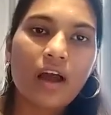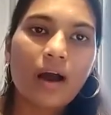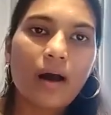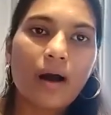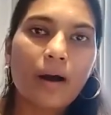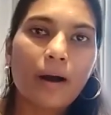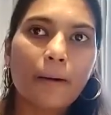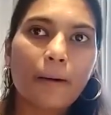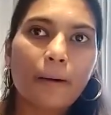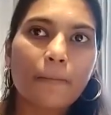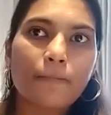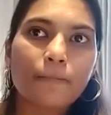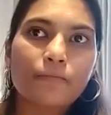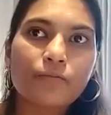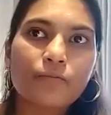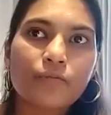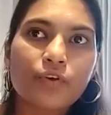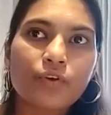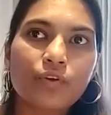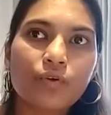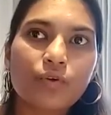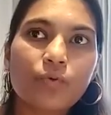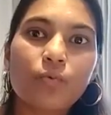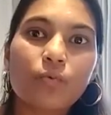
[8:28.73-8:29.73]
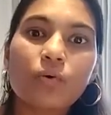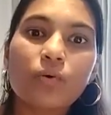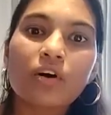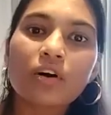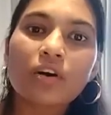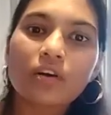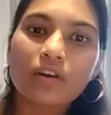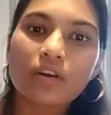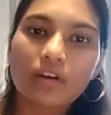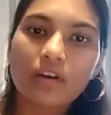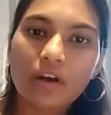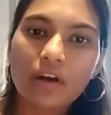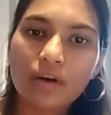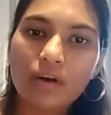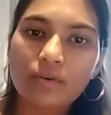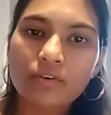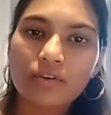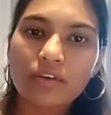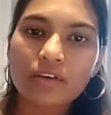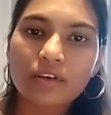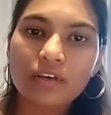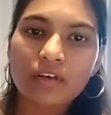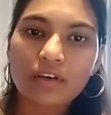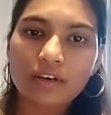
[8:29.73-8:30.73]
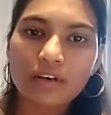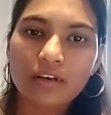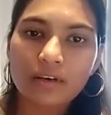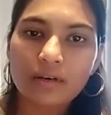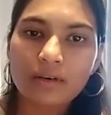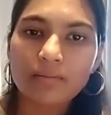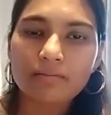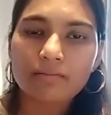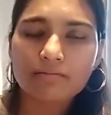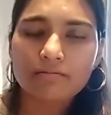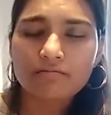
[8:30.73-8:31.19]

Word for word: um, you know work around uh,